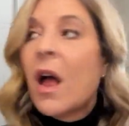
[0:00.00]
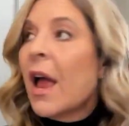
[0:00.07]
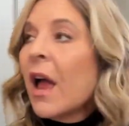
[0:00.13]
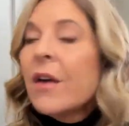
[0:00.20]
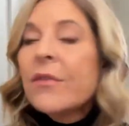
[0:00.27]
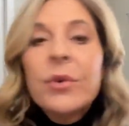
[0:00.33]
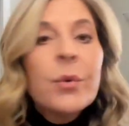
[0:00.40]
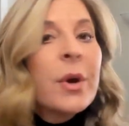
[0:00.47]

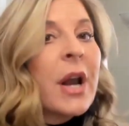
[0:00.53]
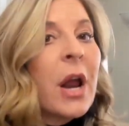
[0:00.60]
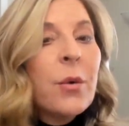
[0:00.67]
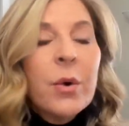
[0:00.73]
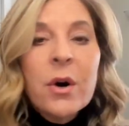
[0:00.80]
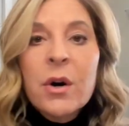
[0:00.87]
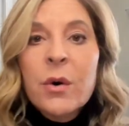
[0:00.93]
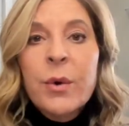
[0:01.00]
Everyone I
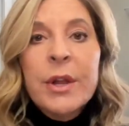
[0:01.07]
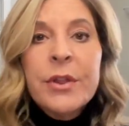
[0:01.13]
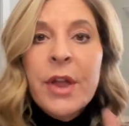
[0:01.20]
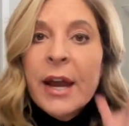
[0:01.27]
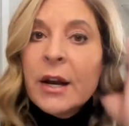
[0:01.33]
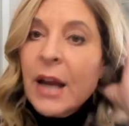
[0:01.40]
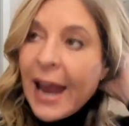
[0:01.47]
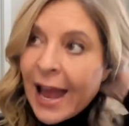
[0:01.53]
work with,
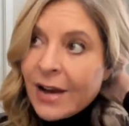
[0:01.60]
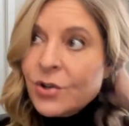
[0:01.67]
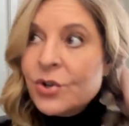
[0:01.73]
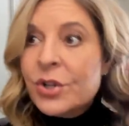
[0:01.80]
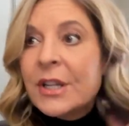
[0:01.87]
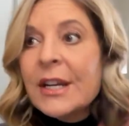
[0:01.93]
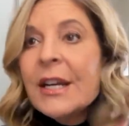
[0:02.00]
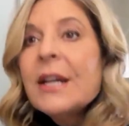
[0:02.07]

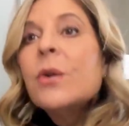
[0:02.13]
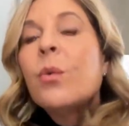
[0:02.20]
actually,